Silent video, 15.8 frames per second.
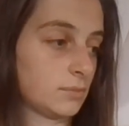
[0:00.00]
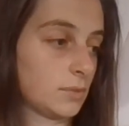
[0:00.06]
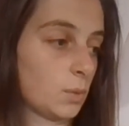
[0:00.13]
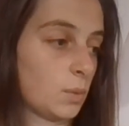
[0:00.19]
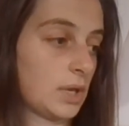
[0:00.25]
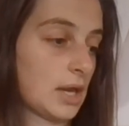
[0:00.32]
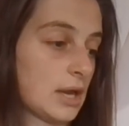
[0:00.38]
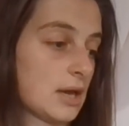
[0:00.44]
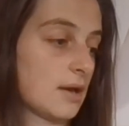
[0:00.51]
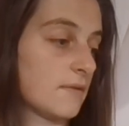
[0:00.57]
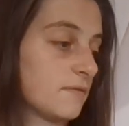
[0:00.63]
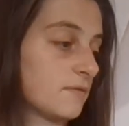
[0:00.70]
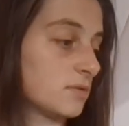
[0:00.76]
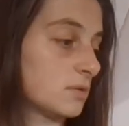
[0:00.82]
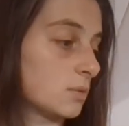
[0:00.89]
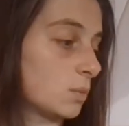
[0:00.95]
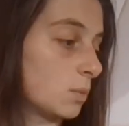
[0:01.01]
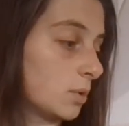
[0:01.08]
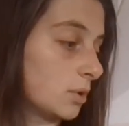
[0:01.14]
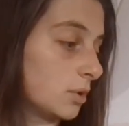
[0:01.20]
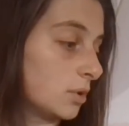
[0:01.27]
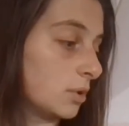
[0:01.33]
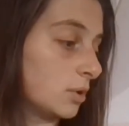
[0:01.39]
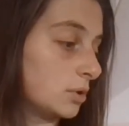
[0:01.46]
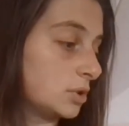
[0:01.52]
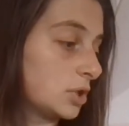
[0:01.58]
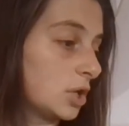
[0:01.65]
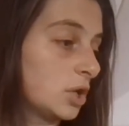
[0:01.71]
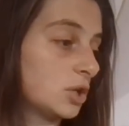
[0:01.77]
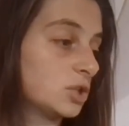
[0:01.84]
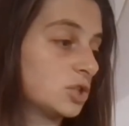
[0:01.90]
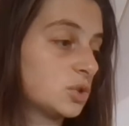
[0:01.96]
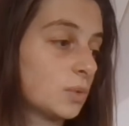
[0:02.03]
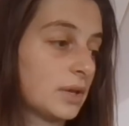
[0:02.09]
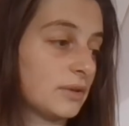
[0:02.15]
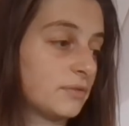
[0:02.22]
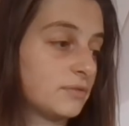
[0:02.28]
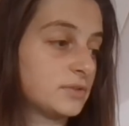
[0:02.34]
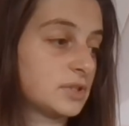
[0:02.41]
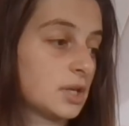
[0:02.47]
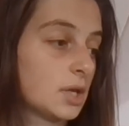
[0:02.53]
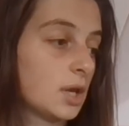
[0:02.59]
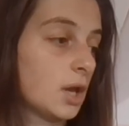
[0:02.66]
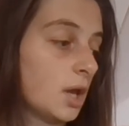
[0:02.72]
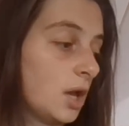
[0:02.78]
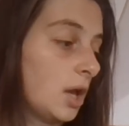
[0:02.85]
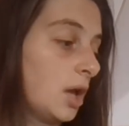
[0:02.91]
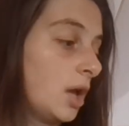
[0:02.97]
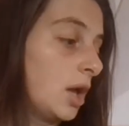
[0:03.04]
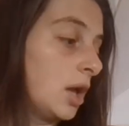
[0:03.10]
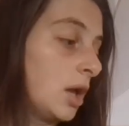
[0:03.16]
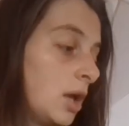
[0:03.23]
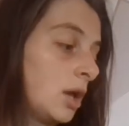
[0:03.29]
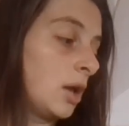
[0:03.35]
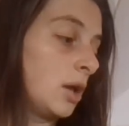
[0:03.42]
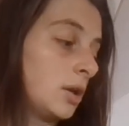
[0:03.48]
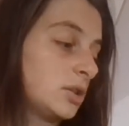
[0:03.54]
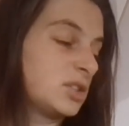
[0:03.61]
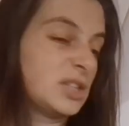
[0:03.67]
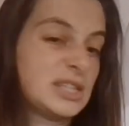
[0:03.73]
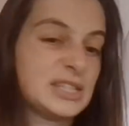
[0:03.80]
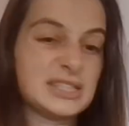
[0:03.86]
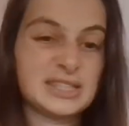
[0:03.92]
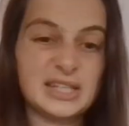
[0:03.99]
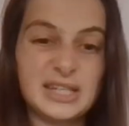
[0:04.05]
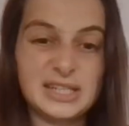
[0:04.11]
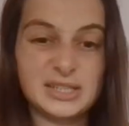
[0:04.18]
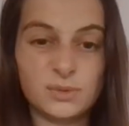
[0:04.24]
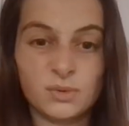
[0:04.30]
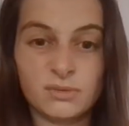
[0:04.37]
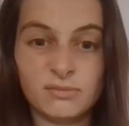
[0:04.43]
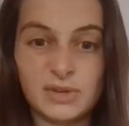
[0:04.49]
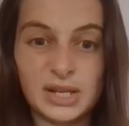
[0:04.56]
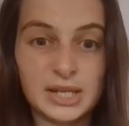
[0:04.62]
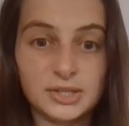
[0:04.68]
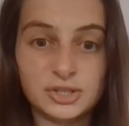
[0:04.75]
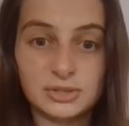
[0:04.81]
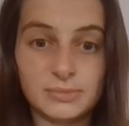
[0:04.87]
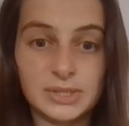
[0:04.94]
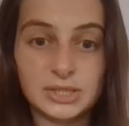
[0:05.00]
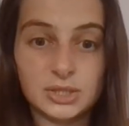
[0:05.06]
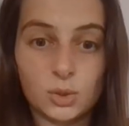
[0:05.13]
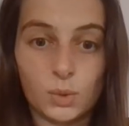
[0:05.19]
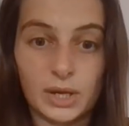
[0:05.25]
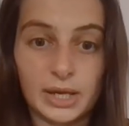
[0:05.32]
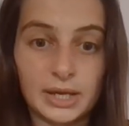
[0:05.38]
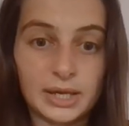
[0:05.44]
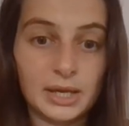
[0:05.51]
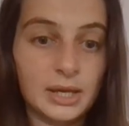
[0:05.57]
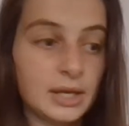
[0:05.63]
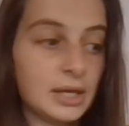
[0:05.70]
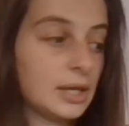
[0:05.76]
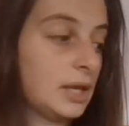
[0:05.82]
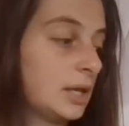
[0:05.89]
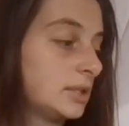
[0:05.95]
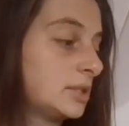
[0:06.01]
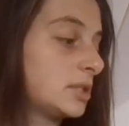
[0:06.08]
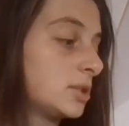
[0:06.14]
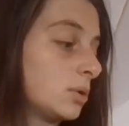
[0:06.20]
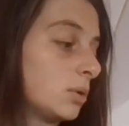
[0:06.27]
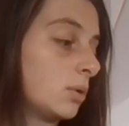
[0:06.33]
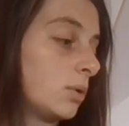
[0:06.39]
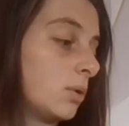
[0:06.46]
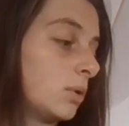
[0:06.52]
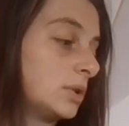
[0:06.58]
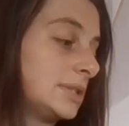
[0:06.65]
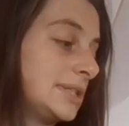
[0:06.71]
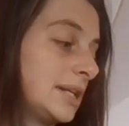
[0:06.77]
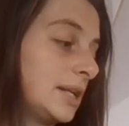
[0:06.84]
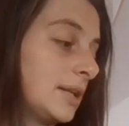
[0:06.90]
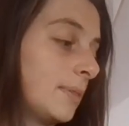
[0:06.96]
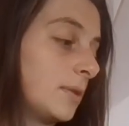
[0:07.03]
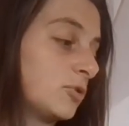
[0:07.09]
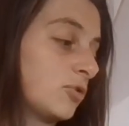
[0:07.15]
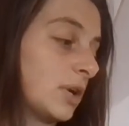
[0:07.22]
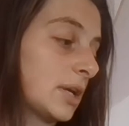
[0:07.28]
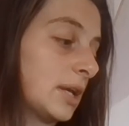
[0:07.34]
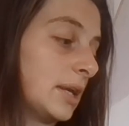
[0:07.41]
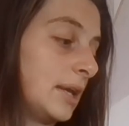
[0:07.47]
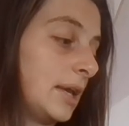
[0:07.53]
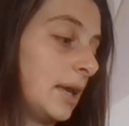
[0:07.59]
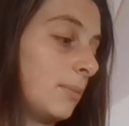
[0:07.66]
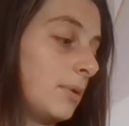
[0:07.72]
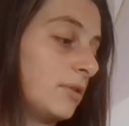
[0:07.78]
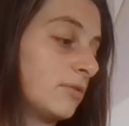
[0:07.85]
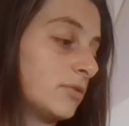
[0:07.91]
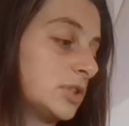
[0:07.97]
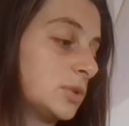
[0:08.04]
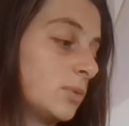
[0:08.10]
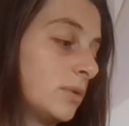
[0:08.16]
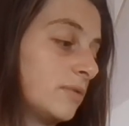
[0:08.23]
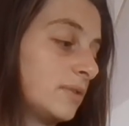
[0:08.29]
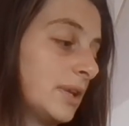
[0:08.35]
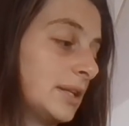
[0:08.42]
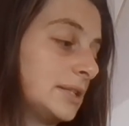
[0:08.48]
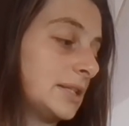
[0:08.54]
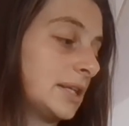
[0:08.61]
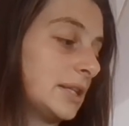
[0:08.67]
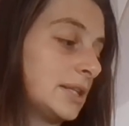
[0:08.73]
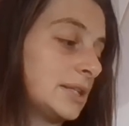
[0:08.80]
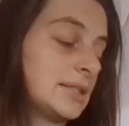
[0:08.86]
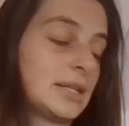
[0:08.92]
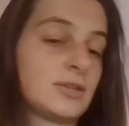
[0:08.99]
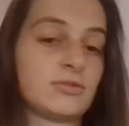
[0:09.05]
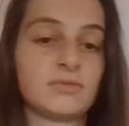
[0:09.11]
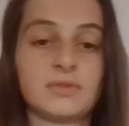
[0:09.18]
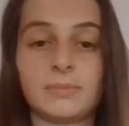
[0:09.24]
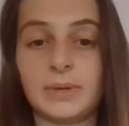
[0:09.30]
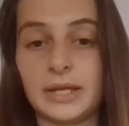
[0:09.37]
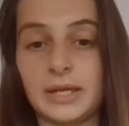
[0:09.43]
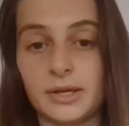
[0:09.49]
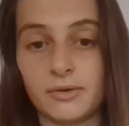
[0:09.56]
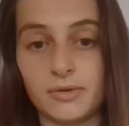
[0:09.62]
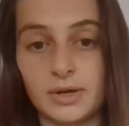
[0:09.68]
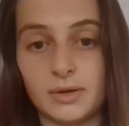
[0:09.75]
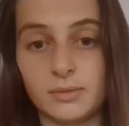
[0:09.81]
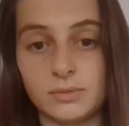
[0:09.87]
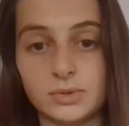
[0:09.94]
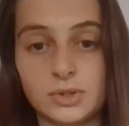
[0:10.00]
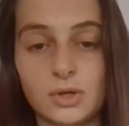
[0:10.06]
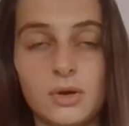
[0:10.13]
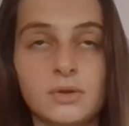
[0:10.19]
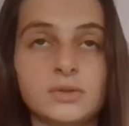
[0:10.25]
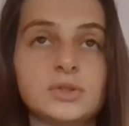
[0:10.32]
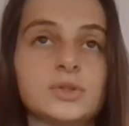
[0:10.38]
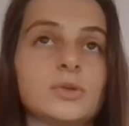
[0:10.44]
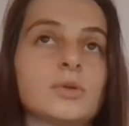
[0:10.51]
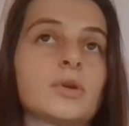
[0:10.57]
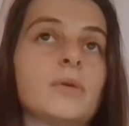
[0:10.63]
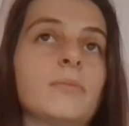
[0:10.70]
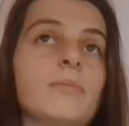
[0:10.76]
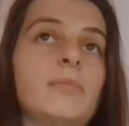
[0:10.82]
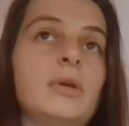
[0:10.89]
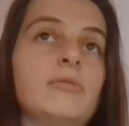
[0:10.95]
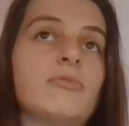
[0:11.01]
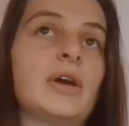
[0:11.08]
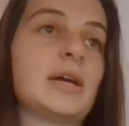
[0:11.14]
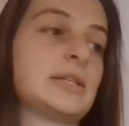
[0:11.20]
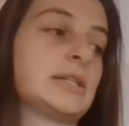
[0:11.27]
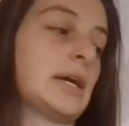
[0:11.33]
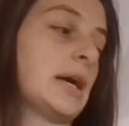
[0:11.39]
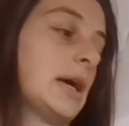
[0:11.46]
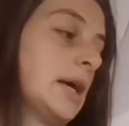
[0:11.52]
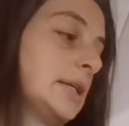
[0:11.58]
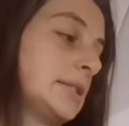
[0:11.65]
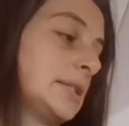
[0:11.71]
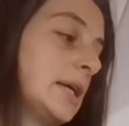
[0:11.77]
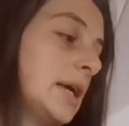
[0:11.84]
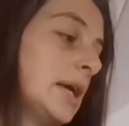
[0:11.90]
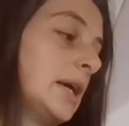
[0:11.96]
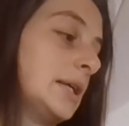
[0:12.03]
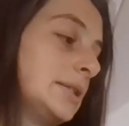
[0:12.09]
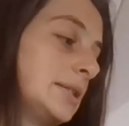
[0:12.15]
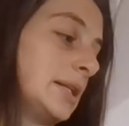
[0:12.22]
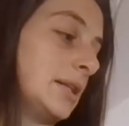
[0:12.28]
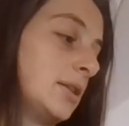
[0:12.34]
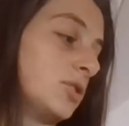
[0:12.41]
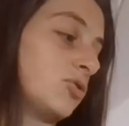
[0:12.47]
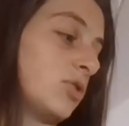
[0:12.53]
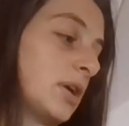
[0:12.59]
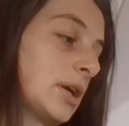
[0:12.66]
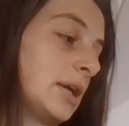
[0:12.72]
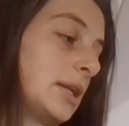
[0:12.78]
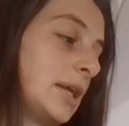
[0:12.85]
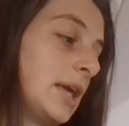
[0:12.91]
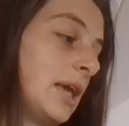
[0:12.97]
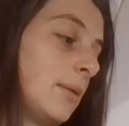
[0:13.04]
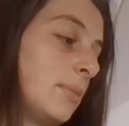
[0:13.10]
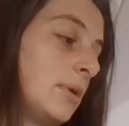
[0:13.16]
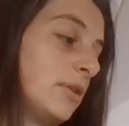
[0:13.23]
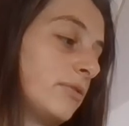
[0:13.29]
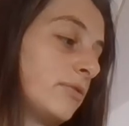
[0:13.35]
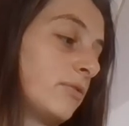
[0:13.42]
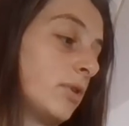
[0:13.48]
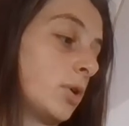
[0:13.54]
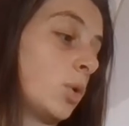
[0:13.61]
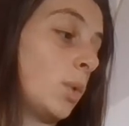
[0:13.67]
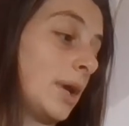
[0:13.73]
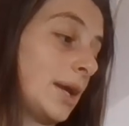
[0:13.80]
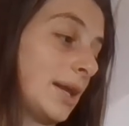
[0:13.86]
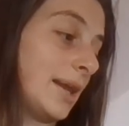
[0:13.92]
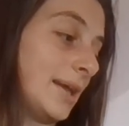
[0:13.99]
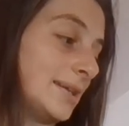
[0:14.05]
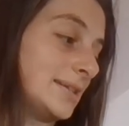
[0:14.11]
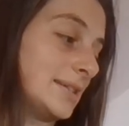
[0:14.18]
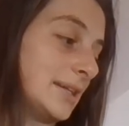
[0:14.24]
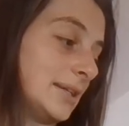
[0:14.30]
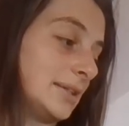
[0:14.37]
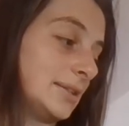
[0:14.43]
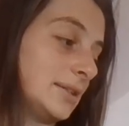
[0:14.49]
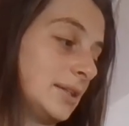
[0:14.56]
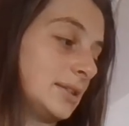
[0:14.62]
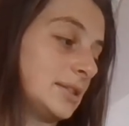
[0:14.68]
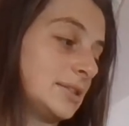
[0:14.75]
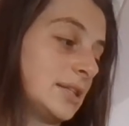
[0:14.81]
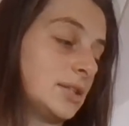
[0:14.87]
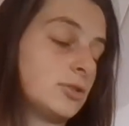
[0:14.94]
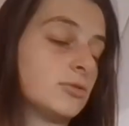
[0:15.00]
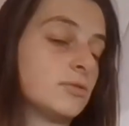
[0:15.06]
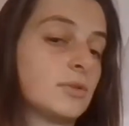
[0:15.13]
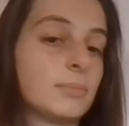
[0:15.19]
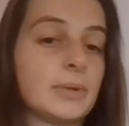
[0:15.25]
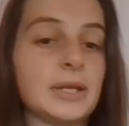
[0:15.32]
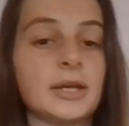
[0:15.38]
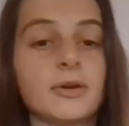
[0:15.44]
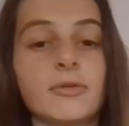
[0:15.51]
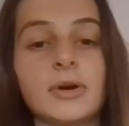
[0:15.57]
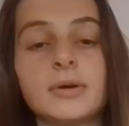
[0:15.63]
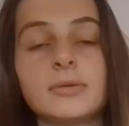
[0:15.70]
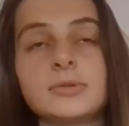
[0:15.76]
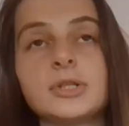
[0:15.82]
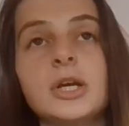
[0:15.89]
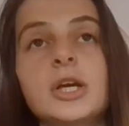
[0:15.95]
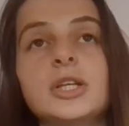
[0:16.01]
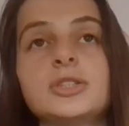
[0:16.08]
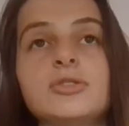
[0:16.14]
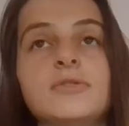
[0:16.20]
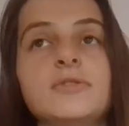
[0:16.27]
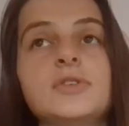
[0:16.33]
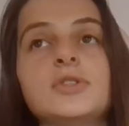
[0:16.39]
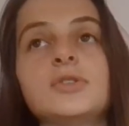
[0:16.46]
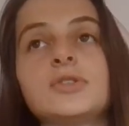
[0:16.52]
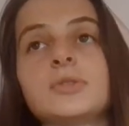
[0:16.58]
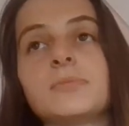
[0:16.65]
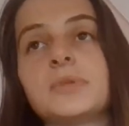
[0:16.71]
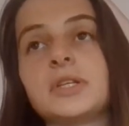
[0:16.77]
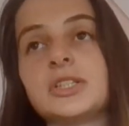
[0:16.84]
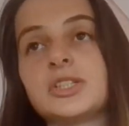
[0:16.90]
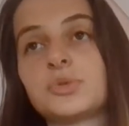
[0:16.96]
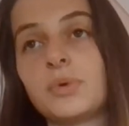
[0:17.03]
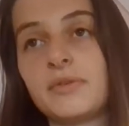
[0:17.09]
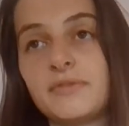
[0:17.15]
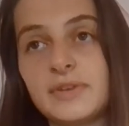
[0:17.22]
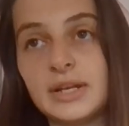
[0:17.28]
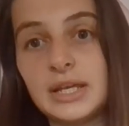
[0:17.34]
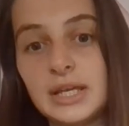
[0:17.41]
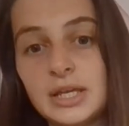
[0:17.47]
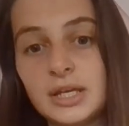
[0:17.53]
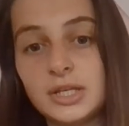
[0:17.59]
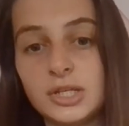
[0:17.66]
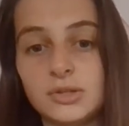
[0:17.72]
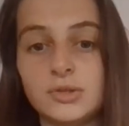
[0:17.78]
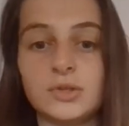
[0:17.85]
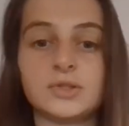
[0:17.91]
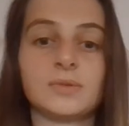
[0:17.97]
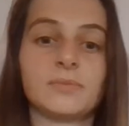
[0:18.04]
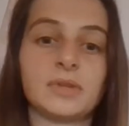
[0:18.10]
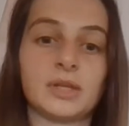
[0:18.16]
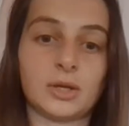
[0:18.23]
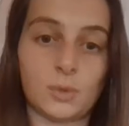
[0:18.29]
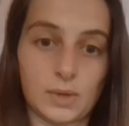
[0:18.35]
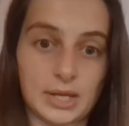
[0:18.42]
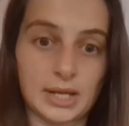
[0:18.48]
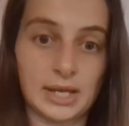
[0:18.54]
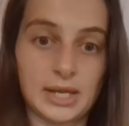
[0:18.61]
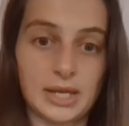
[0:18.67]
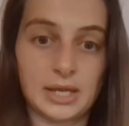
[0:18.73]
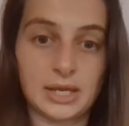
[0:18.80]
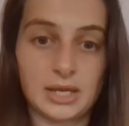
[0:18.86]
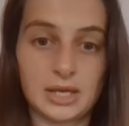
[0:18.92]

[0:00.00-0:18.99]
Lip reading: We have the word swift. So this is an easy one, really, just means quick. So Dylan the dragon came in for a swift landing in the centre of the playground. Also can be read as Dylan the dragon came in for a quick landing at the centre of the playground. So if you do something swiftly, you do something quickly.